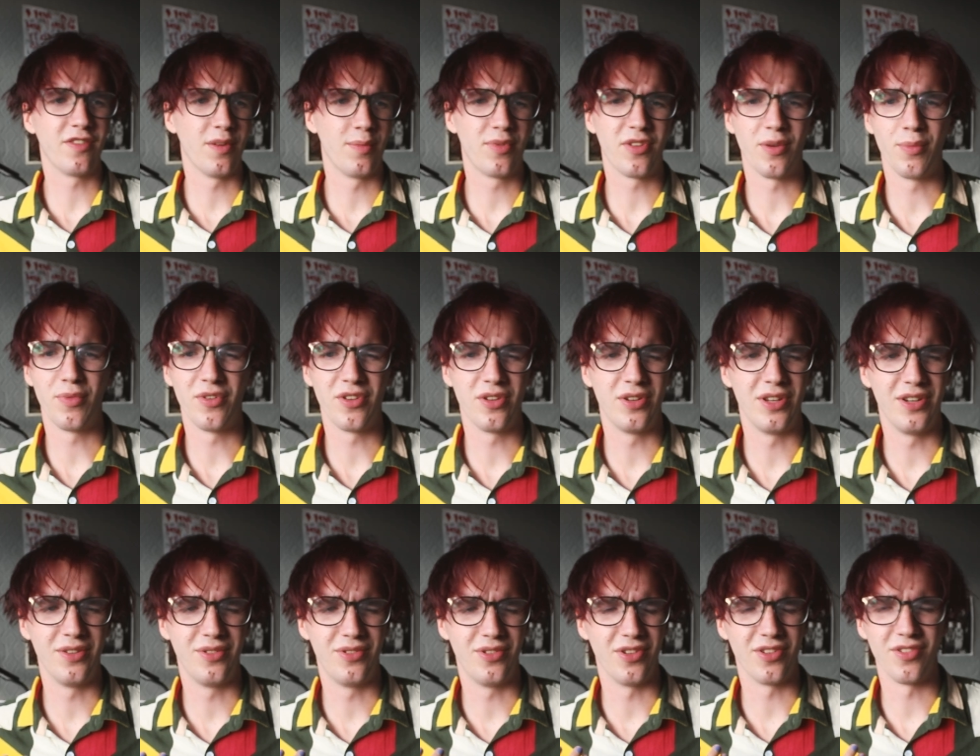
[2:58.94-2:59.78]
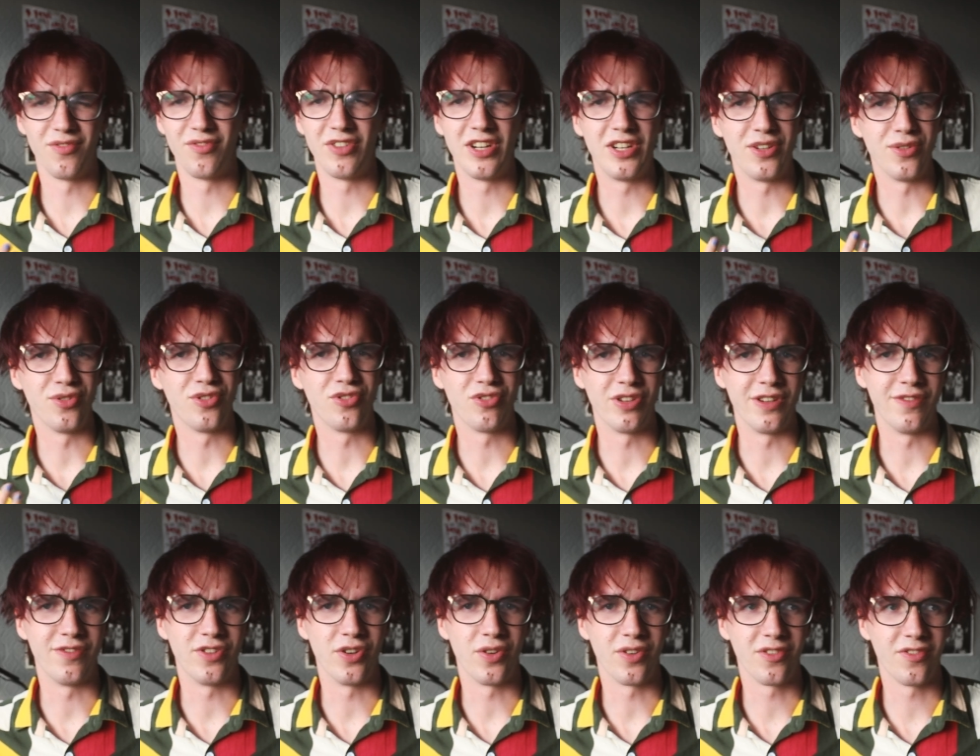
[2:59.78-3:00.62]
from somebody who doesn't really do
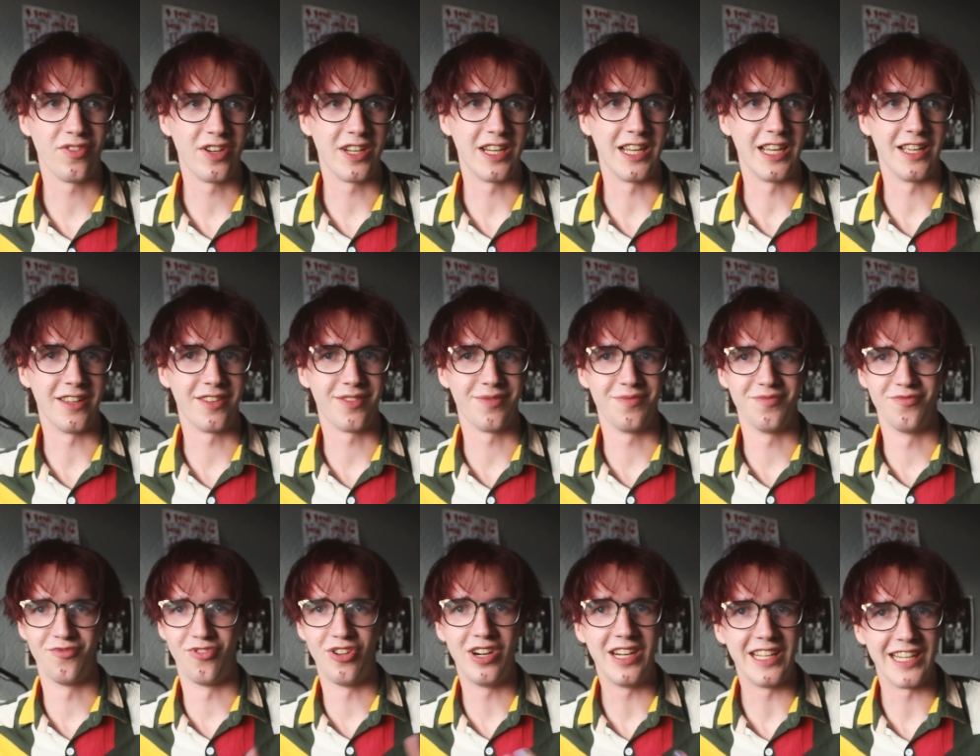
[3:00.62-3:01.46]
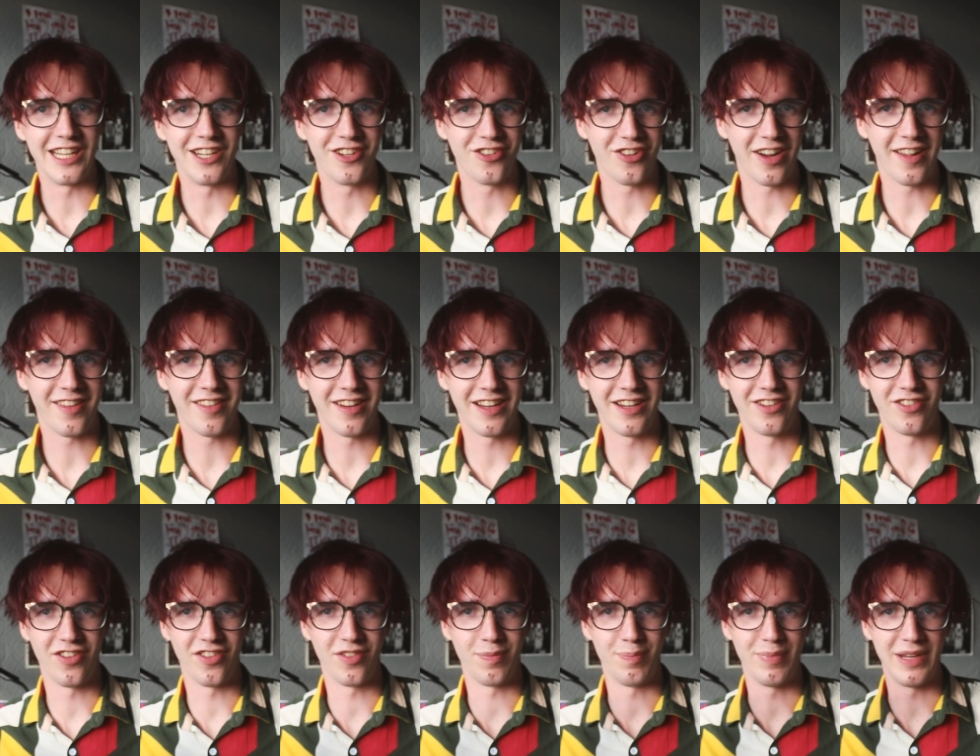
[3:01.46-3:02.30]
street photography, it's really
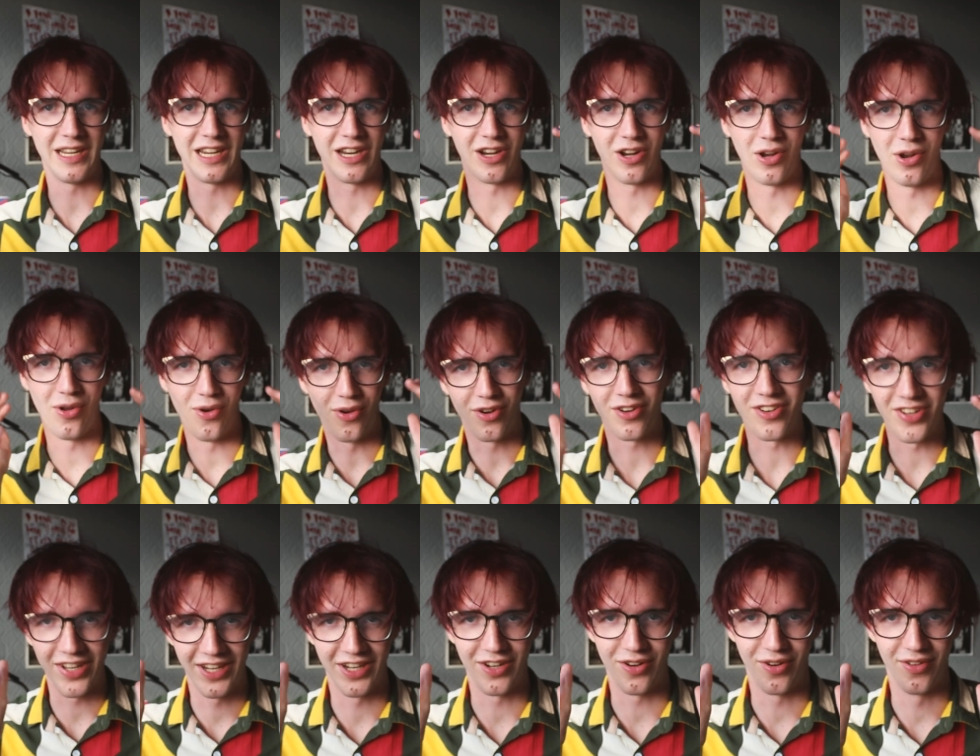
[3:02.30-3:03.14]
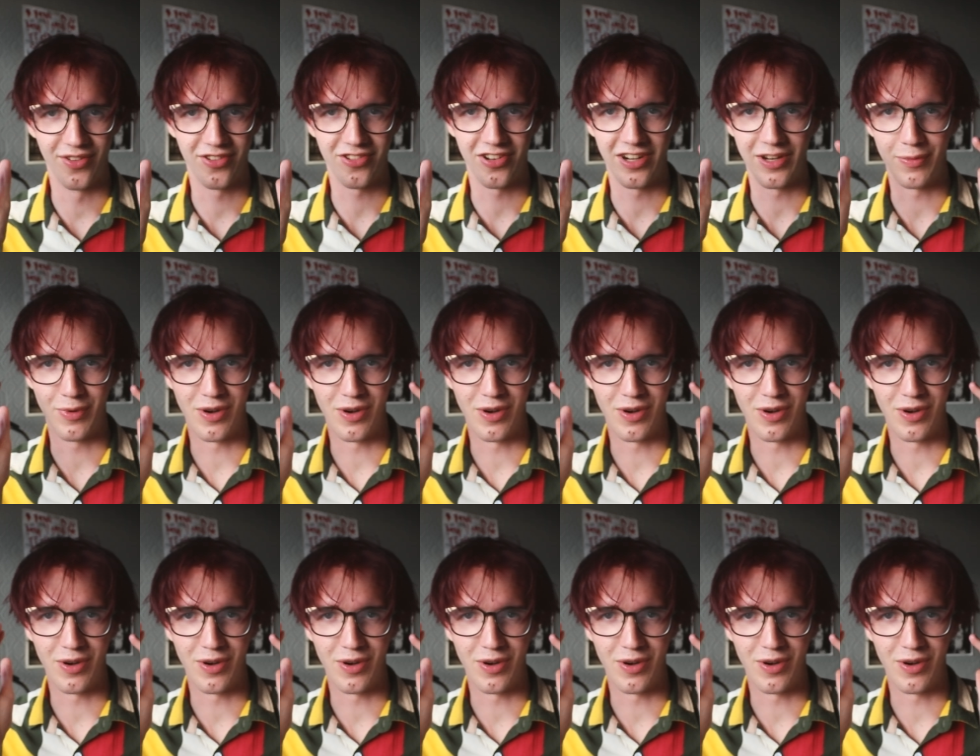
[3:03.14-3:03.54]
interesting just being locked in constantly